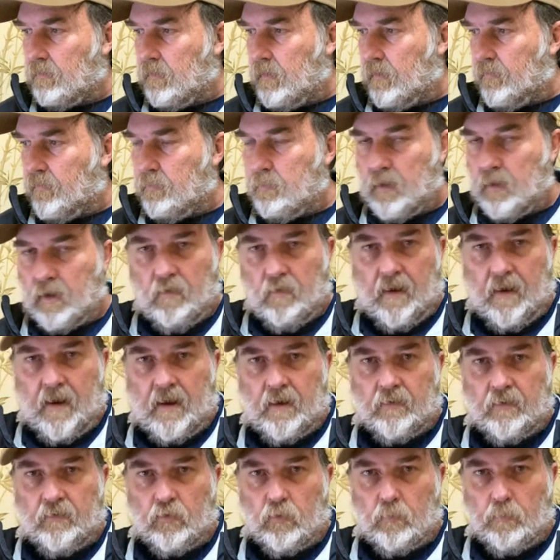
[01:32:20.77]
from a
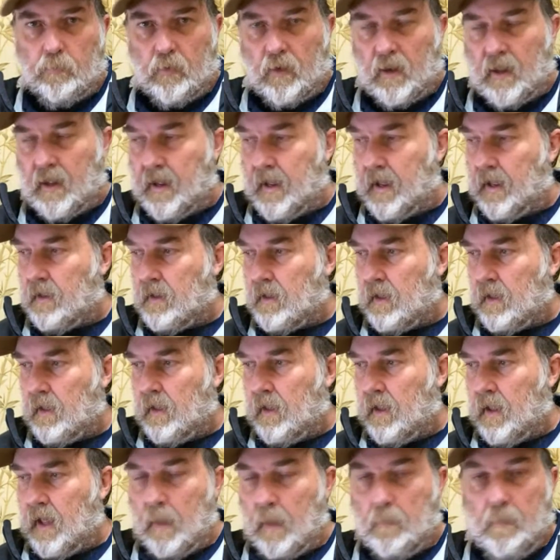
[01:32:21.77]
crowd to a player
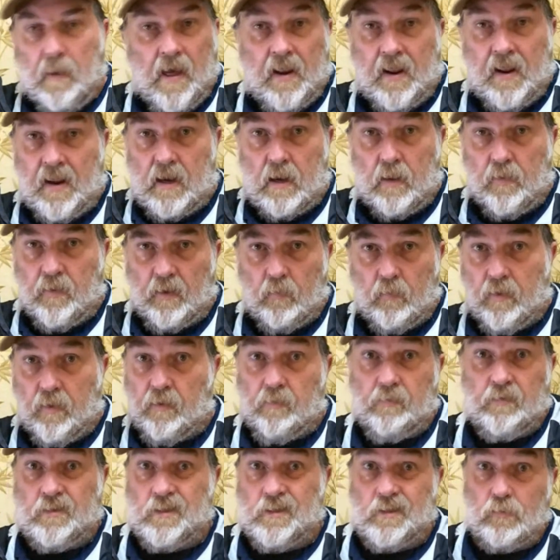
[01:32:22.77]
about anything,
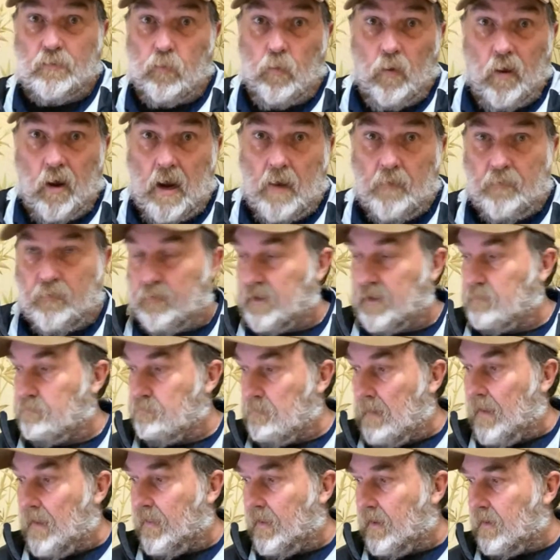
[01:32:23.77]
whether it's his wife or his
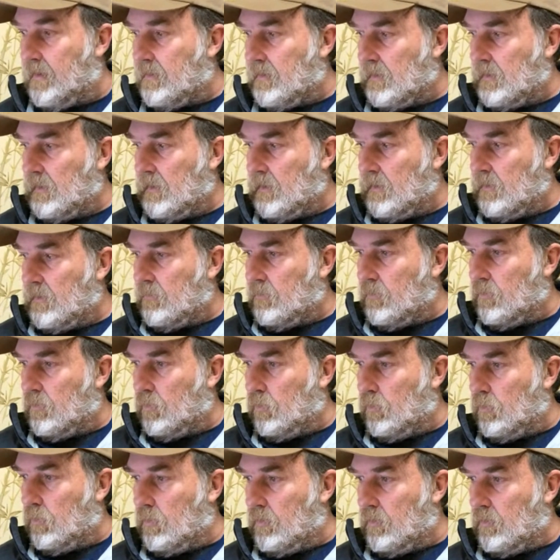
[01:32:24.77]
mother
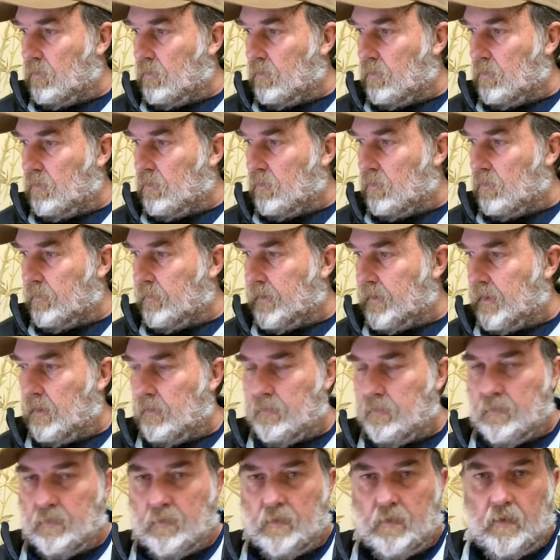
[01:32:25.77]
or
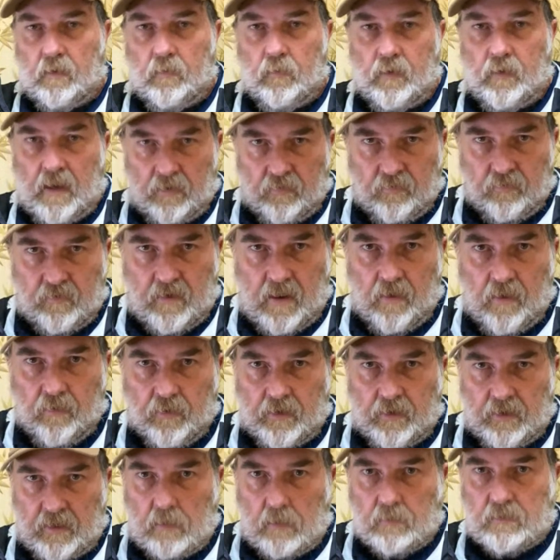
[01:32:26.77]
a
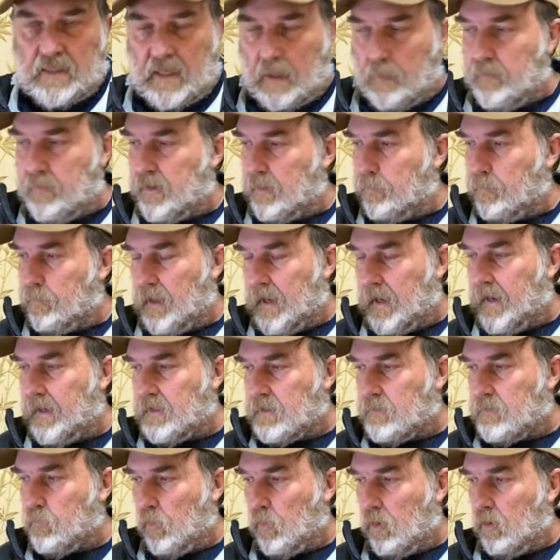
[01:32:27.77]
nationality does come into play,
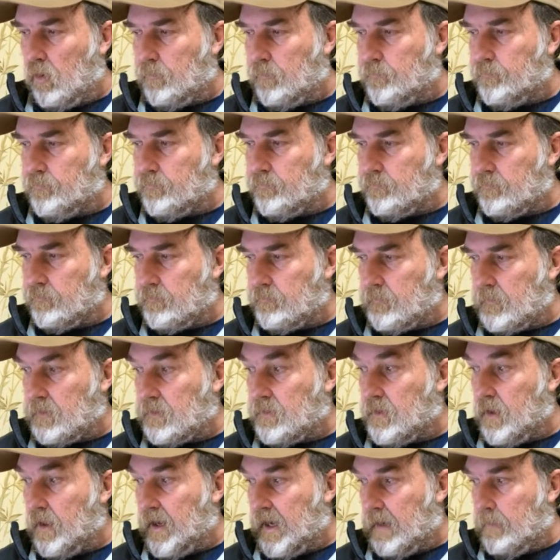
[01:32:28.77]
it's wrong.
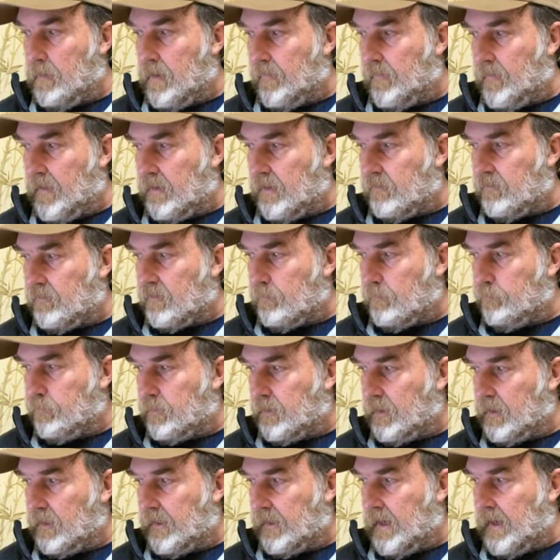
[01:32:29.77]
There's no doubt about that. It's
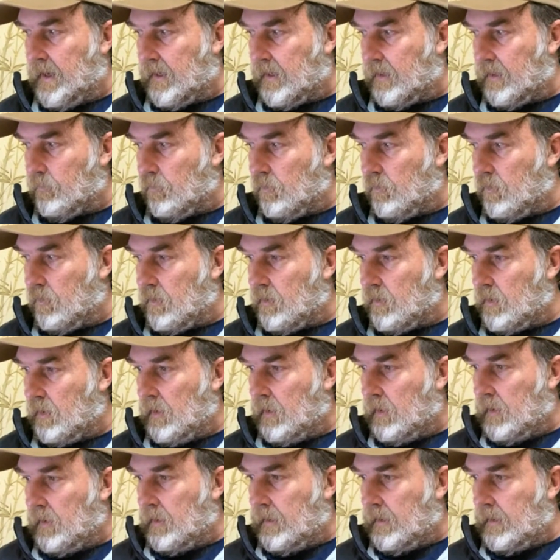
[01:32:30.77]
completely and utterly wrong
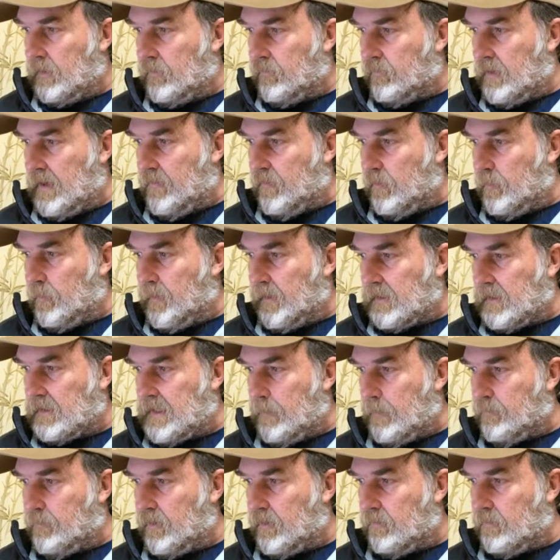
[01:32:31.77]
and should never be
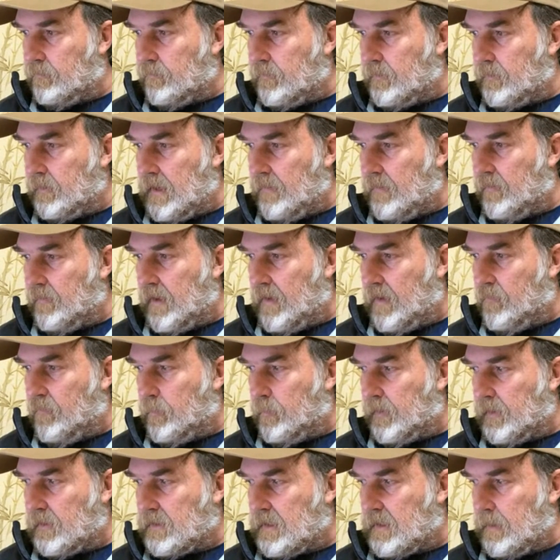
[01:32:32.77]
accepted. Never, ever
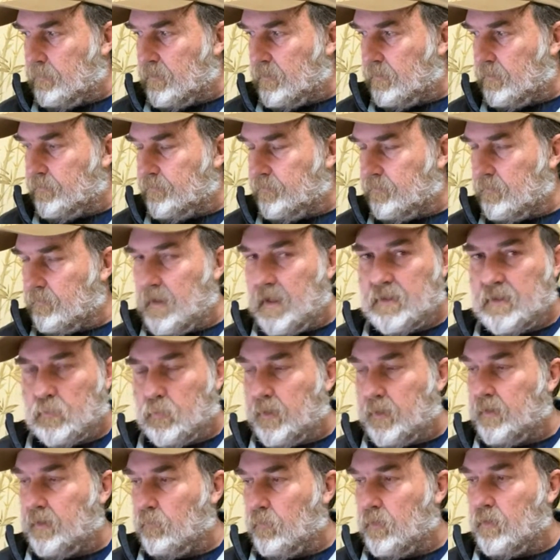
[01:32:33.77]
be accepted, as
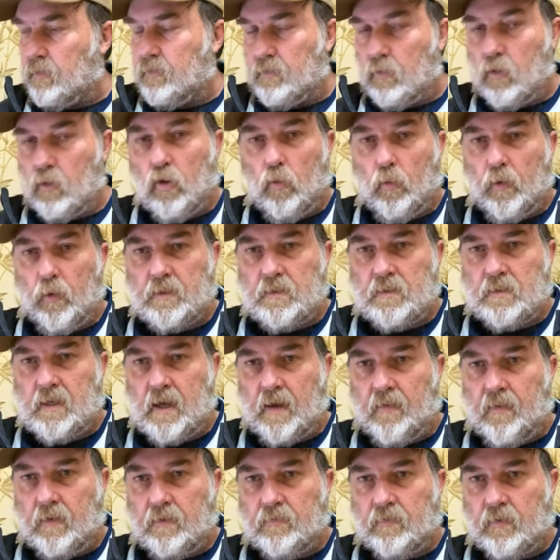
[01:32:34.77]
we would always
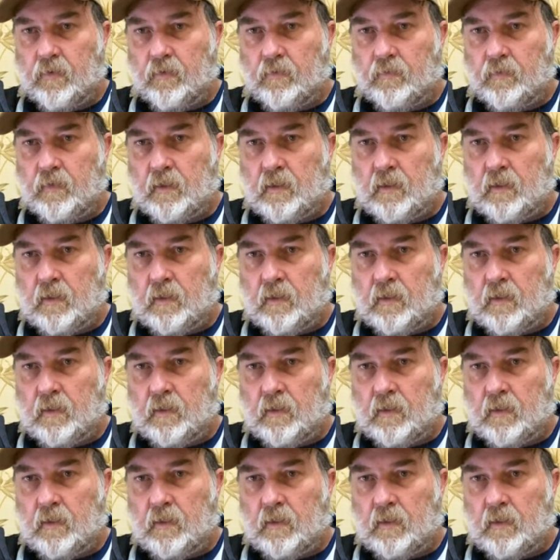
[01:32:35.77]
say that. So,